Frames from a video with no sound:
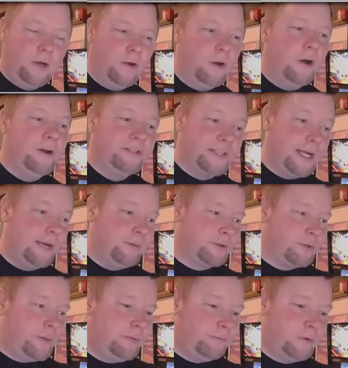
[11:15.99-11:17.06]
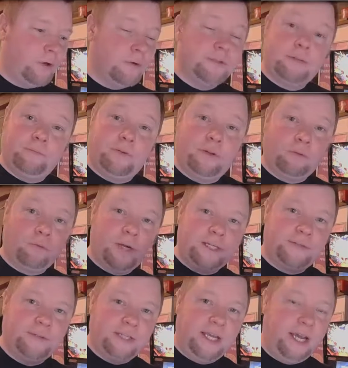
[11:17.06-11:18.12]
all timers will be frozen for the
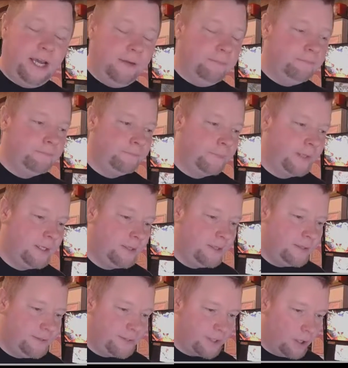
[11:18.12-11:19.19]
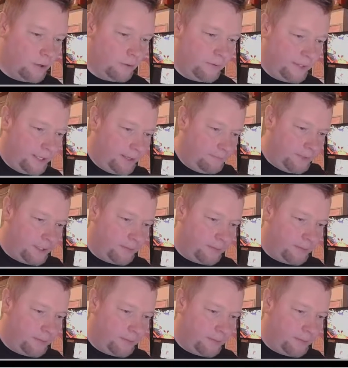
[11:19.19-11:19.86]
rest of the game. So again, I'm going